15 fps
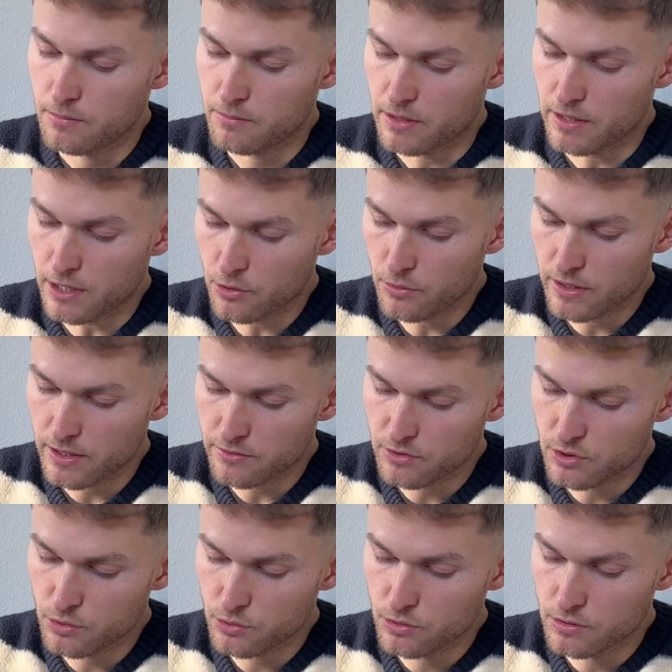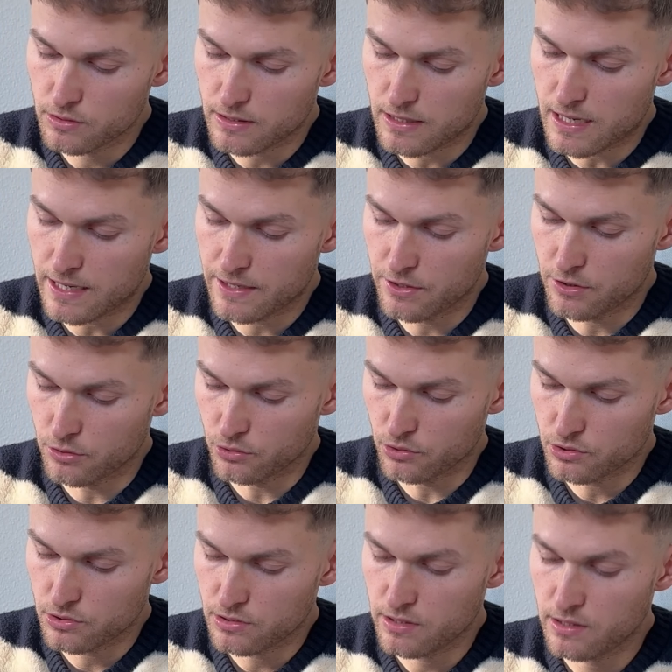But now we have 2
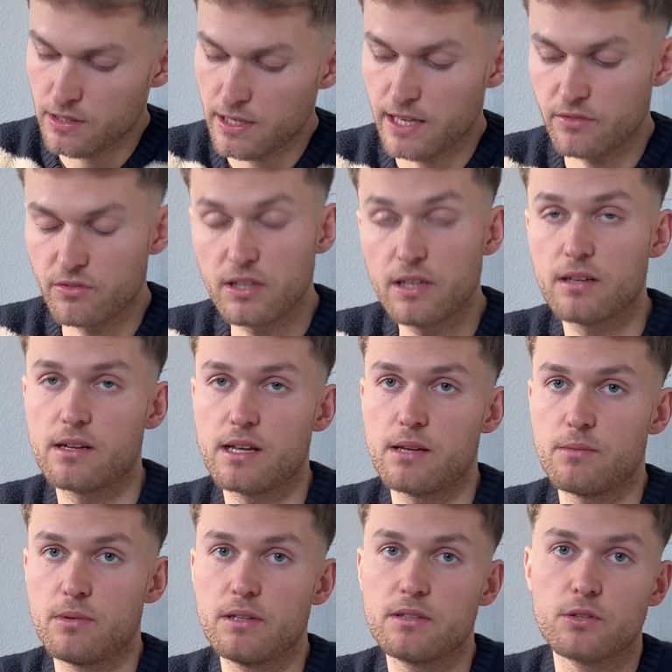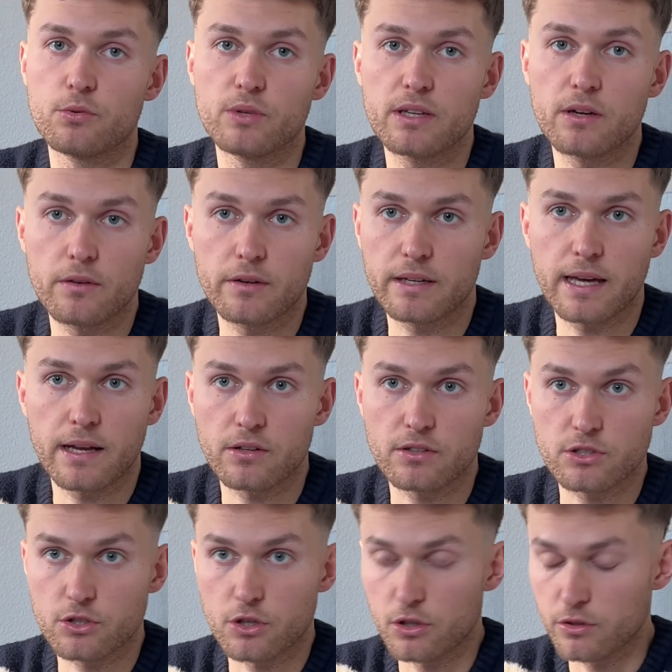unknowns, AV and AB, so we
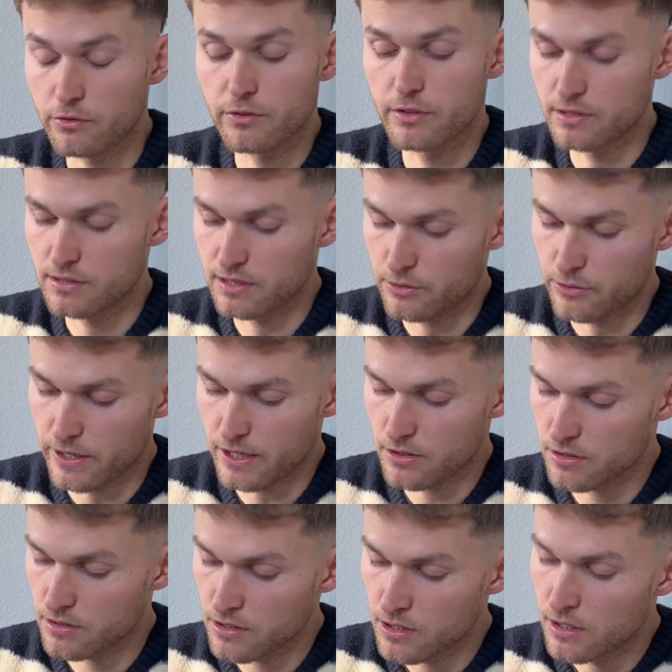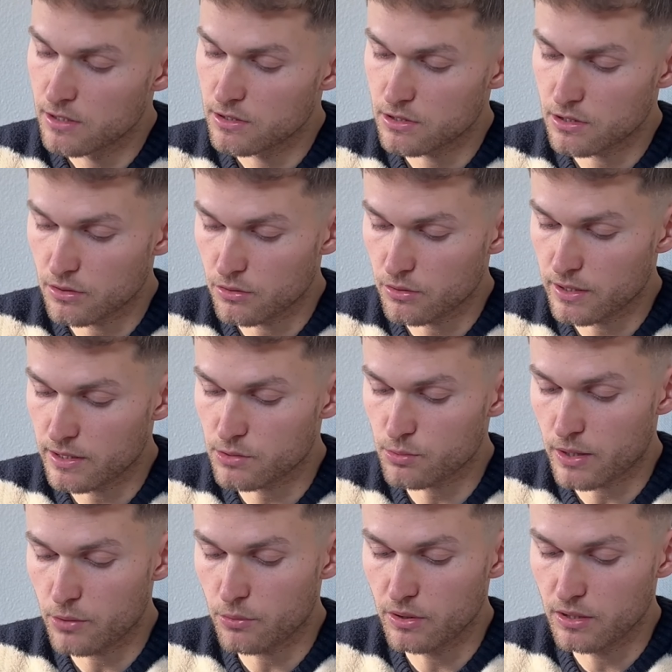cannot solve this equation. So that's
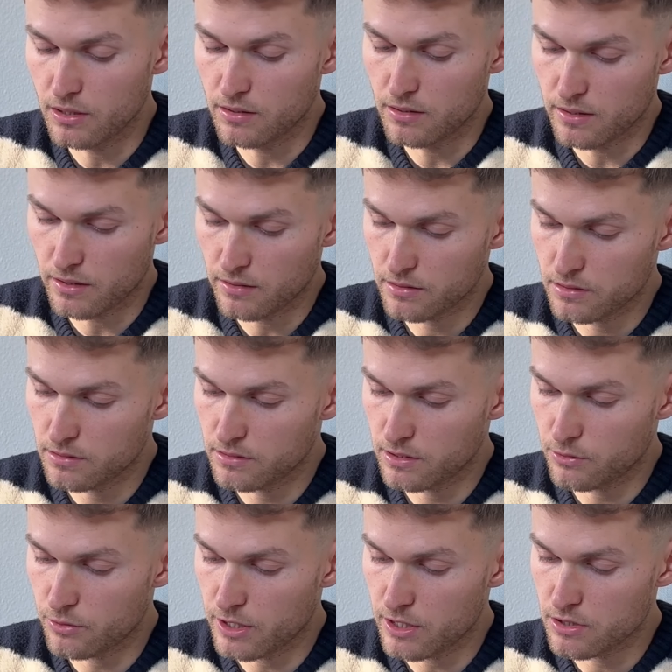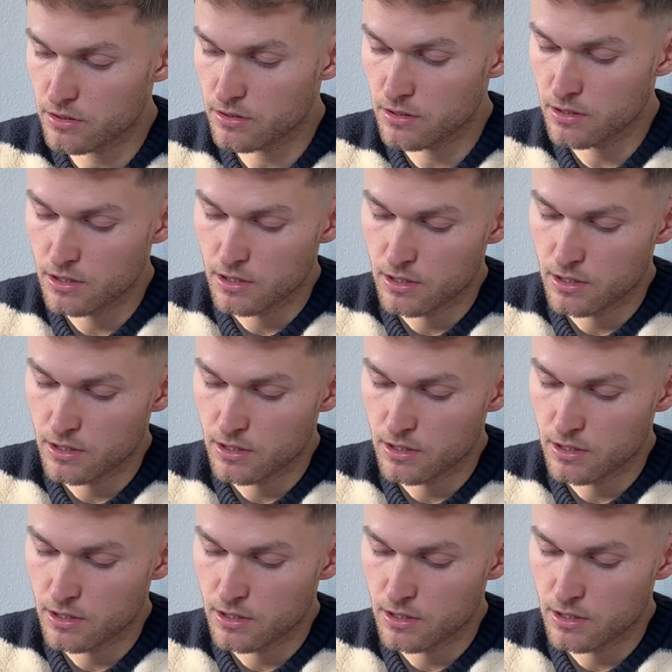why we need another equation.